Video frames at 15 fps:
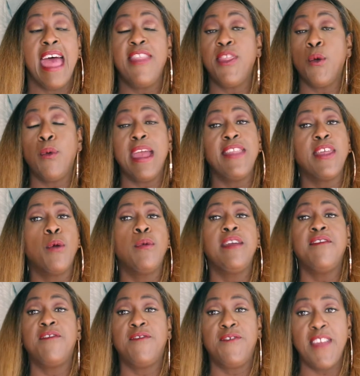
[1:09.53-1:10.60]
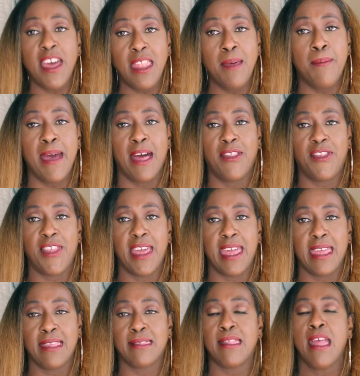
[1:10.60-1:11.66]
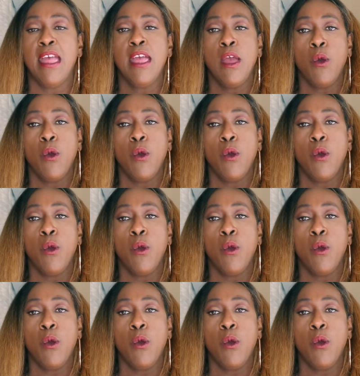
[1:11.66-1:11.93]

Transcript: and the way that we feel about things.